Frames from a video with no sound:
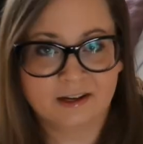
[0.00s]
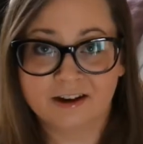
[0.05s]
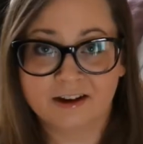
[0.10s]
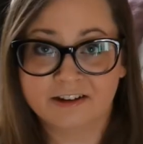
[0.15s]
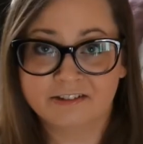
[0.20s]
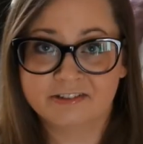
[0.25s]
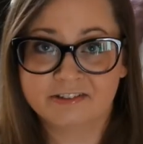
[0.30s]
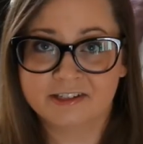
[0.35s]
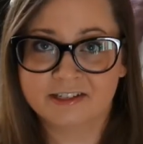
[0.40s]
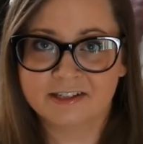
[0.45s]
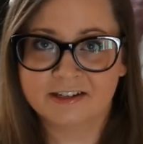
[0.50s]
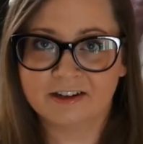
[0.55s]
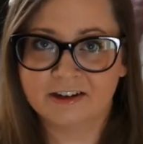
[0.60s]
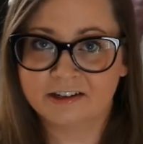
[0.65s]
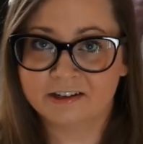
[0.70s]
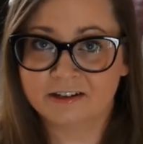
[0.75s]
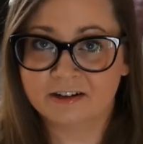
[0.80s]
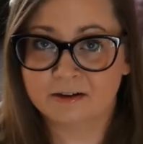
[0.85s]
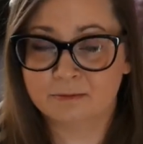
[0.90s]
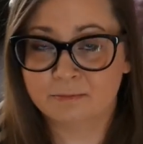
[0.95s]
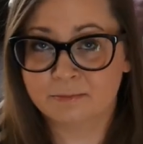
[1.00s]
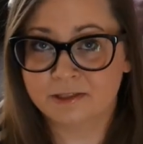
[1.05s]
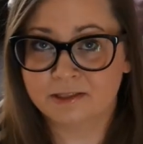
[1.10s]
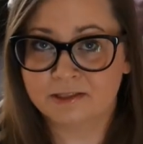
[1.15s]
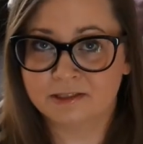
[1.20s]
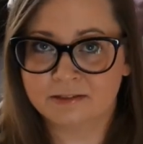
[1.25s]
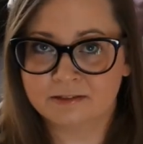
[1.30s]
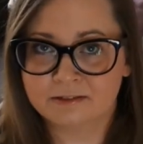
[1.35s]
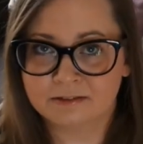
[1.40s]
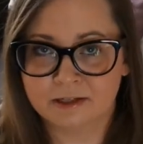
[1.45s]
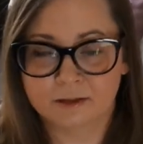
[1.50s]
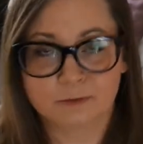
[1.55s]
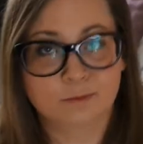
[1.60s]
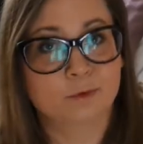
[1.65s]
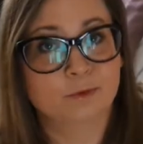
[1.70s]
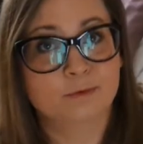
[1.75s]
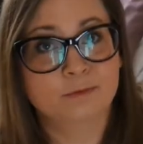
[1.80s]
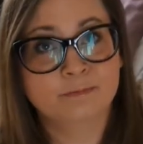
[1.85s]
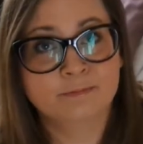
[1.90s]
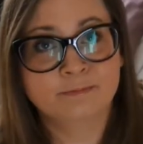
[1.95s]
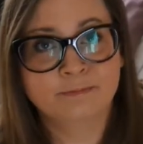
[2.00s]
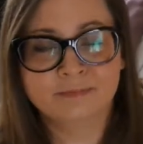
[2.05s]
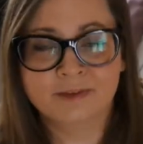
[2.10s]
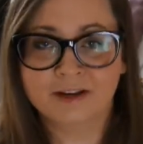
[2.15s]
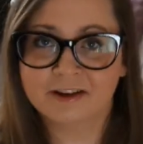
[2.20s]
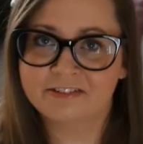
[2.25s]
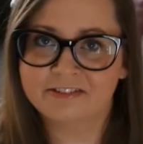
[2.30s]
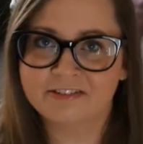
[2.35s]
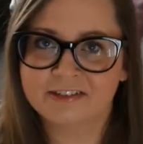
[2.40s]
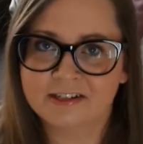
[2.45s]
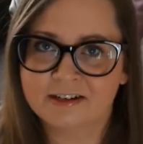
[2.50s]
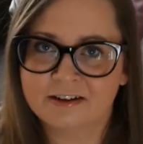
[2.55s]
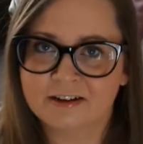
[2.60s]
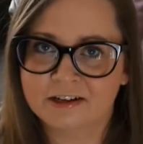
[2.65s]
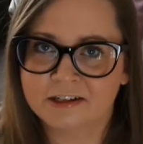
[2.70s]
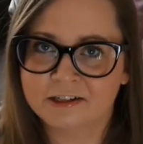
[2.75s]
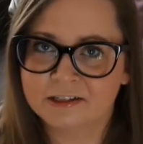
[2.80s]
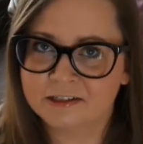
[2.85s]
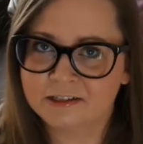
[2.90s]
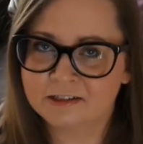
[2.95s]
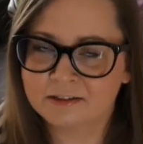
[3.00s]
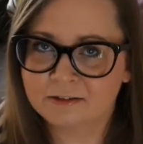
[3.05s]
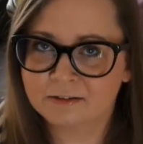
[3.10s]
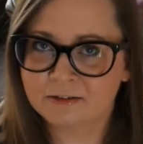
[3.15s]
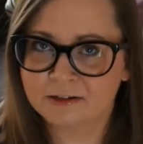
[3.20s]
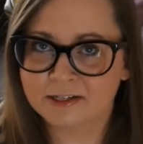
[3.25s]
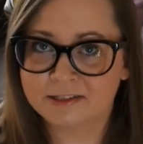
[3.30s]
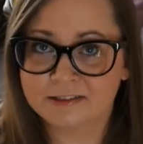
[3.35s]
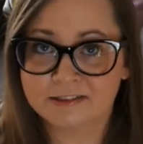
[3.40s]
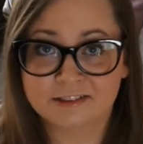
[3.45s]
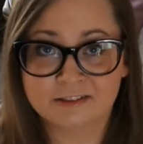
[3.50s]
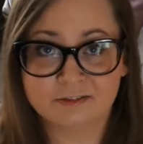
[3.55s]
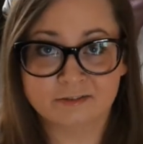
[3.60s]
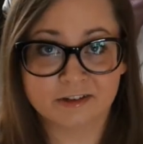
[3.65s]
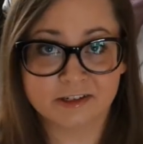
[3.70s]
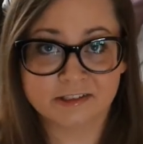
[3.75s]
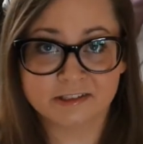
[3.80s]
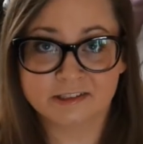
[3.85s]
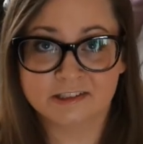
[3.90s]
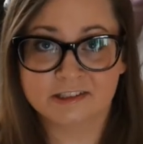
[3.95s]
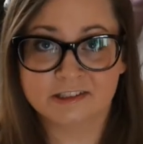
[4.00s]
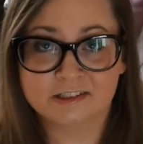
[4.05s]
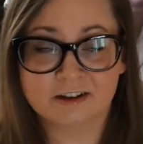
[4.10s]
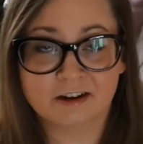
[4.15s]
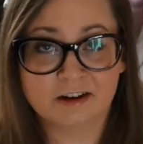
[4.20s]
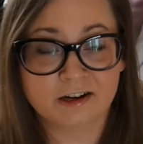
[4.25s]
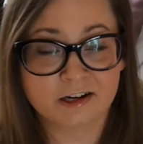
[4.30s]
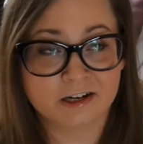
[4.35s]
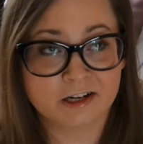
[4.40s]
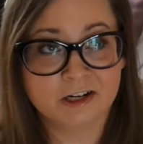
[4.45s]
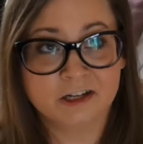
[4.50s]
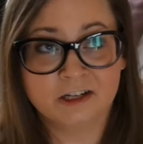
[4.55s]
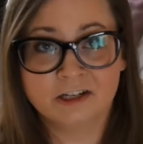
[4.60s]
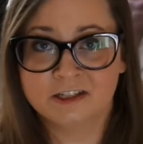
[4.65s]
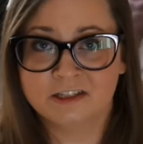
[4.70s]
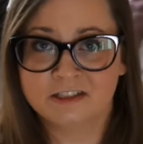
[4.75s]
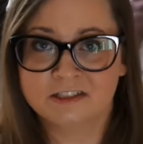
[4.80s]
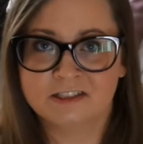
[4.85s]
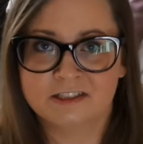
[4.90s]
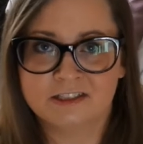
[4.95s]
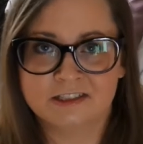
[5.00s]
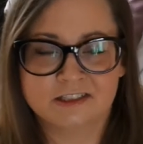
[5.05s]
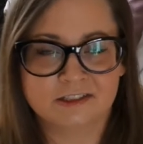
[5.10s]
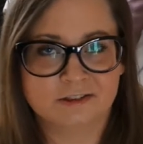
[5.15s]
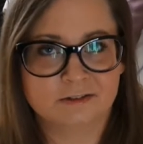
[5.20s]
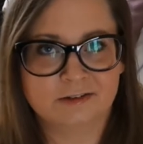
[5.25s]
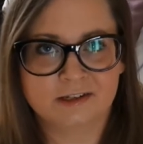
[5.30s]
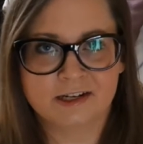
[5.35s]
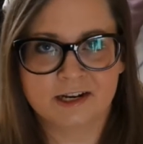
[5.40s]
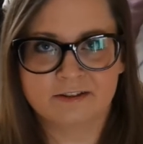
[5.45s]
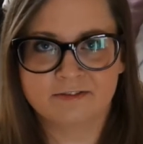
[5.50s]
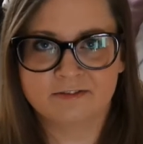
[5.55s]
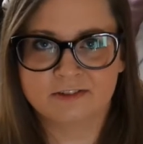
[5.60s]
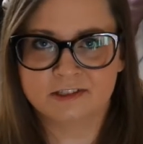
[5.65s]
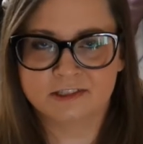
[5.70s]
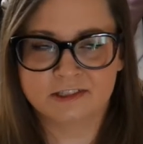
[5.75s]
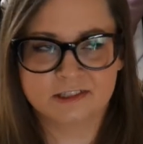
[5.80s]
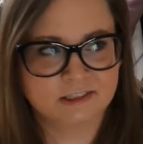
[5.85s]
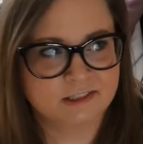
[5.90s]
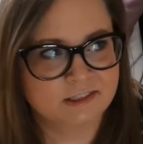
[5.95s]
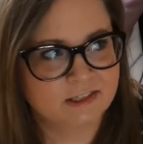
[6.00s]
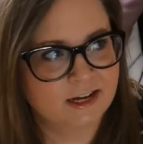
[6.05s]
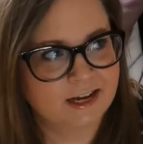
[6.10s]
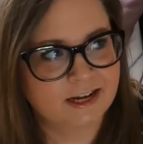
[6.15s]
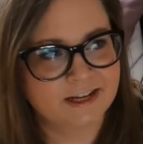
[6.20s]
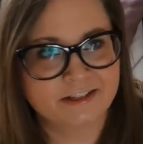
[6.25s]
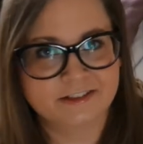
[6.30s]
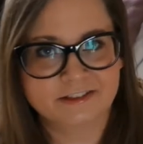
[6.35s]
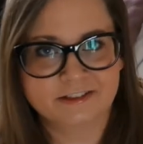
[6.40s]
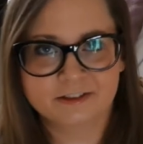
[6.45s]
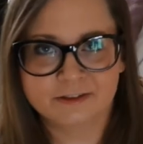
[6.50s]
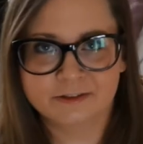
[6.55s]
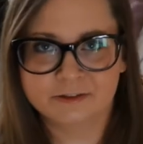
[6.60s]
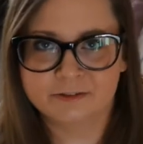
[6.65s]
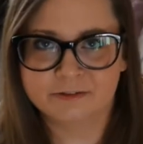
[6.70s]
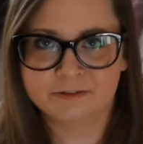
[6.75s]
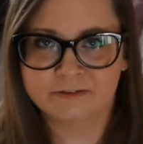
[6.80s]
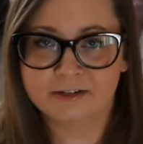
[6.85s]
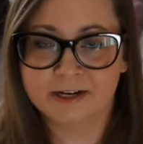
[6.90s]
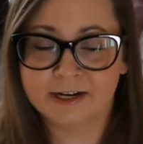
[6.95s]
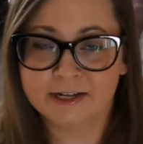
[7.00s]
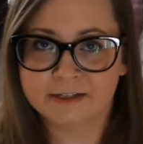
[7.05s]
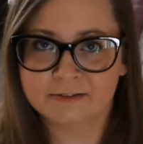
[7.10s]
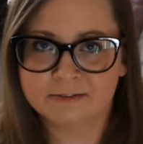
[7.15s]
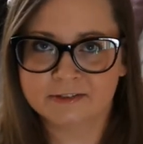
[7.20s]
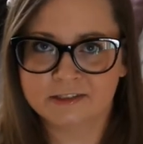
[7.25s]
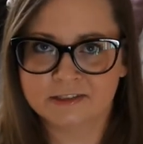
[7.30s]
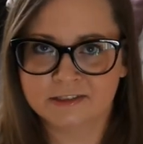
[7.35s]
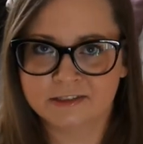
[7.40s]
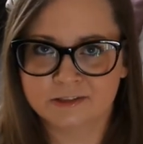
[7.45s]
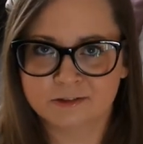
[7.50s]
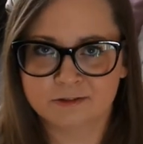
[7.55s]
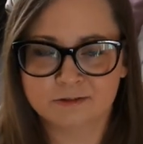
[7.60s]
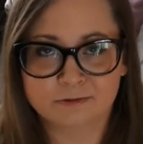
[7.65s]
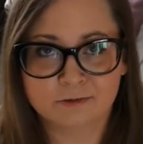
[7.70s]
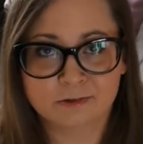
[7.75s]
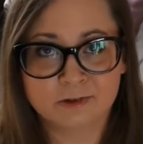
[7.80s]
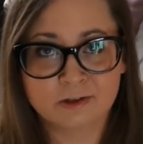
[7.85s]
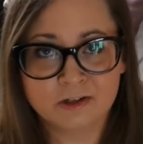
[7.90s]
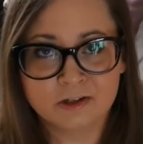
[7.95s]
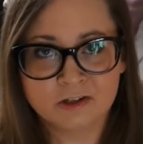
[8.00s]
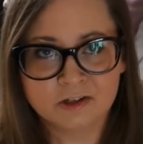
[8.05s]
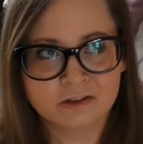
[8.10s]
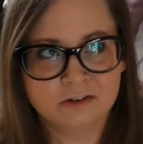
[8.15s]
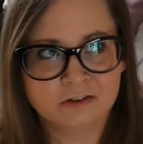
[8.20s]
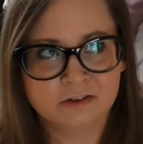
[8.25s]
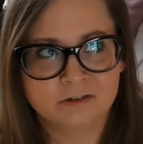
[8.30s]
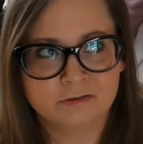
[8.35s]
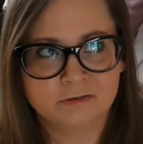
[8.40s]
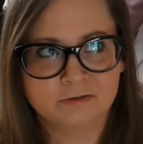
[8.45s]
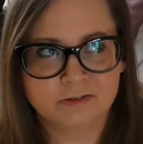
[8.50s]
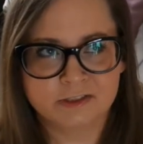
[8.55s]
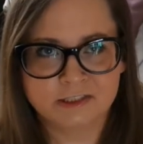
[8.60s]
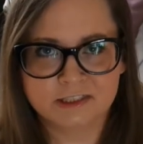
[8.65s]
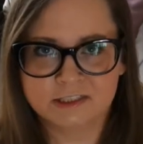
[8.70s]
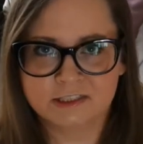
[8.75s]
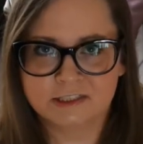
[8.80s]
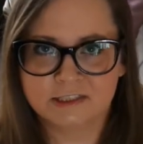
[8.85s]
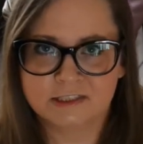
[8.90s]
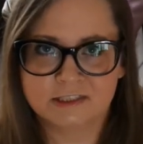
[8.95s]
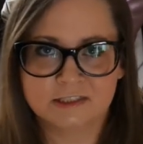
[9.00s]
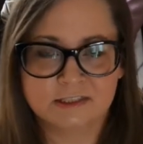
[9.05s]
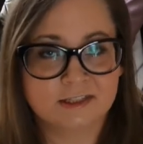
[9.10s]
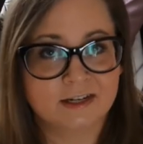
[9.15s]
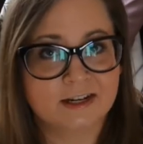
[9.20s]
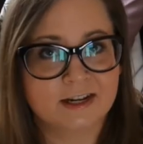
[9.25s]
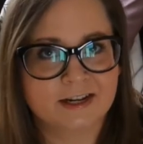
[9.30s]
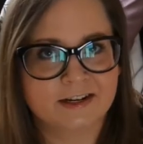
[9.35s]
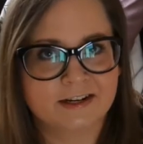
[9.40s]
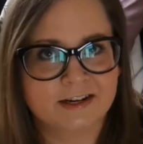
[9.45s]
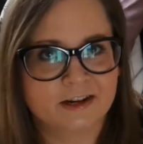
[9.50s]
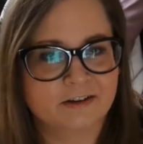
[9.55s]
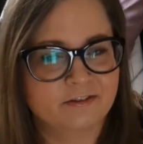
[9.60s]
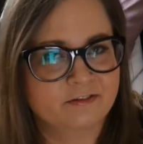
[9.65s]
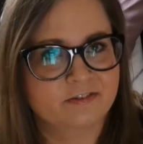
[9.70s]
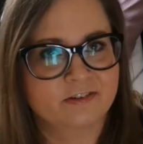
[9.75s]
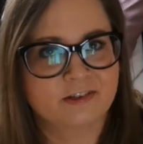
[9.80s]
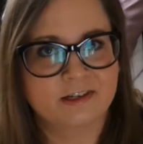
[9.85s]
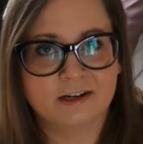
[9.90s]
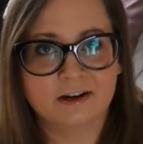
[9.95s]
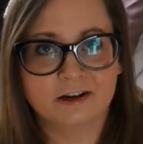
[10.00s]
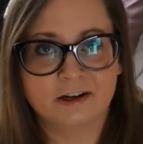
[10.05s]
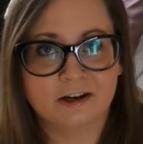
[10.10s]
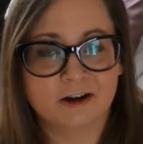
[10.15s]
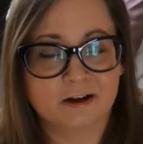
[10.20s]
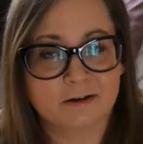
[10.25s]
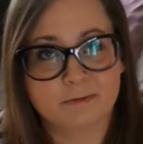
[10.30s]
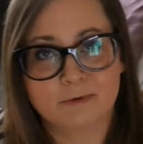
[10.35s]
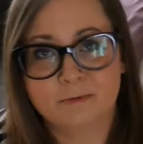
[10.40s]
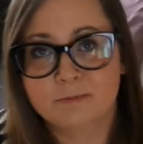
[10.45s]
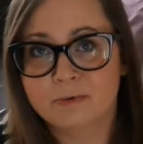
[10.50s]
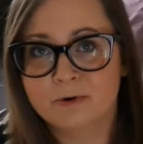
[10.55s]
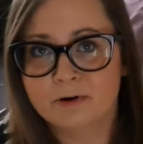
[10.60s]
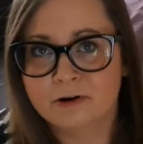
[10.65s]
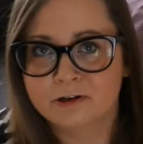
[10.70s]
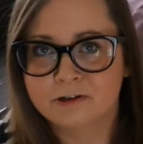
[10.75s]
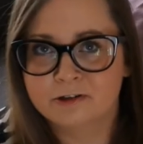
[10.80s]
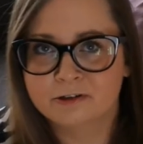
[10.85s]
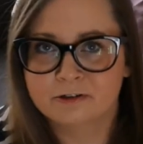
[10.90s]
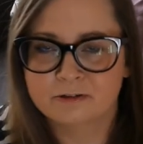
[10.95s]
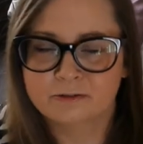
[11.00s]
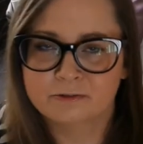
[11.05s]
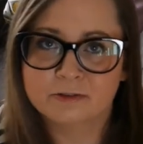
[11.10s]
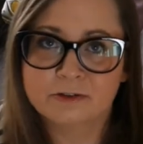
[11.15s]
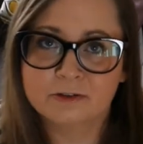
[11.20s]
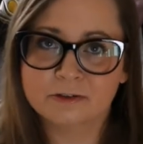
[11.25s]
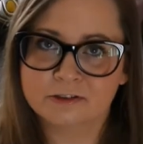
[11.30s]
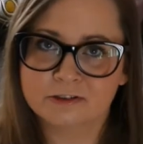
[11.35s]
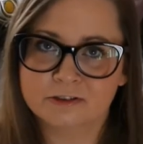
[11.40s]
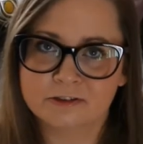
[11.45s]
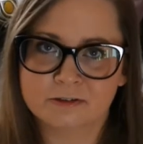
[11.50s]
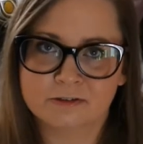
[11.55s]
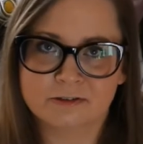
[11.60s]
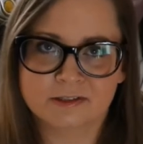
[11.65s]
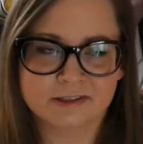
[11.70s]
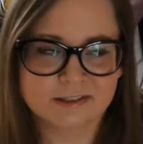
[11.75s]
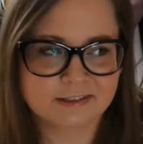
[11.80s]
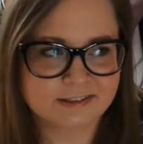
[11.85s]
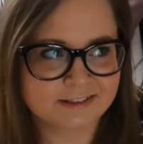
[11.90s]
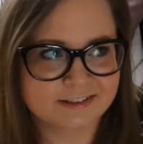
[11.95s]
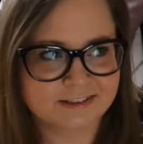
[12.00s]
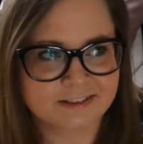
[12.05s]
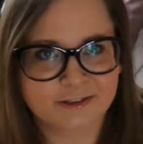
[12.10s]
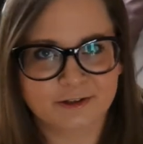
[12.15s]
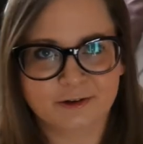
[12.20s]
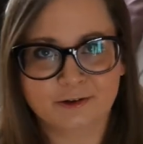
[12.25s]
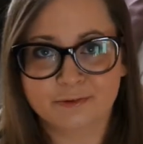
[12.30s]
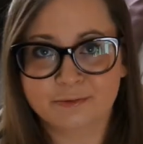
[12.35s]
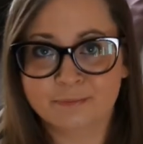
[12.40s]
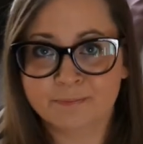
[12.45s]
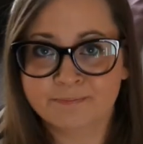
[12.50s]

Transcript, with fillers: i really like Camille no no i really like colette's writing style she's so lavish and her language is so rich and i feel like i'm a part of her stories so